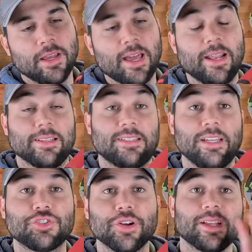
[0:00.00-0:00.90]
kind of
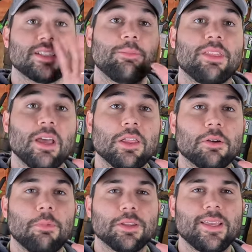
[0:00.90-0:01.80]
centric. Some of the
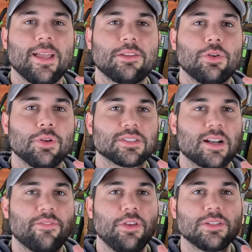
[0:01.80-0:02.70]
other multi-head tools that
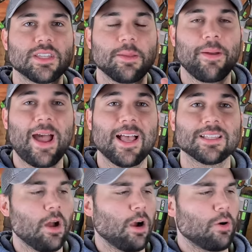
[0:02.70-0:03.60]
I've used in the
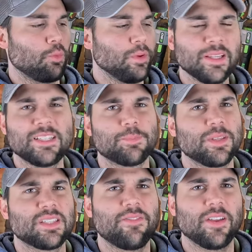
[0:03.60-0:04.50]
past are really
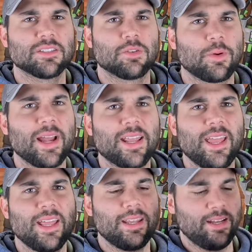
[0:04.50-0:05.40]
specific to right
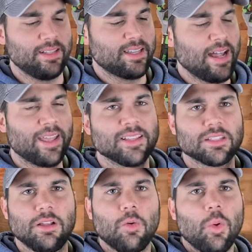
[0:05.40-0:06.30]
hand and it kind of gets
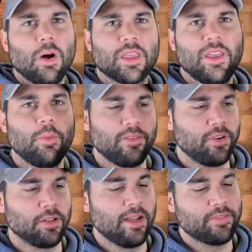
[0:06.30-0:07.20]
a little wonky if
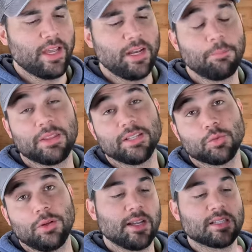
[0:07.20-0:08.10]
you're left-handed, but this
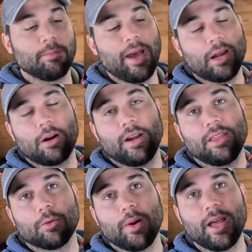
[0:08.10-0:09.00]
one doesn't matter.
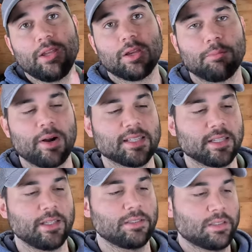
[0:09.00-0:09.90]
Either way, you can press
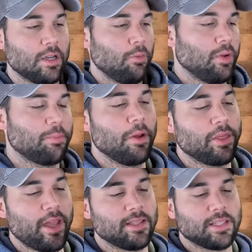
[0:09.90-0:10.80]
it. So with both
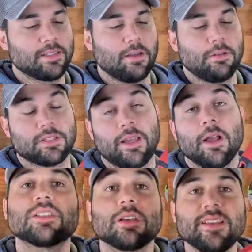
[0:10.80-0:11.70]
hands, I'll say.
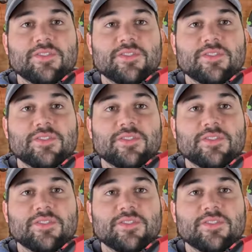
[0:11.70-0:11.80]
So this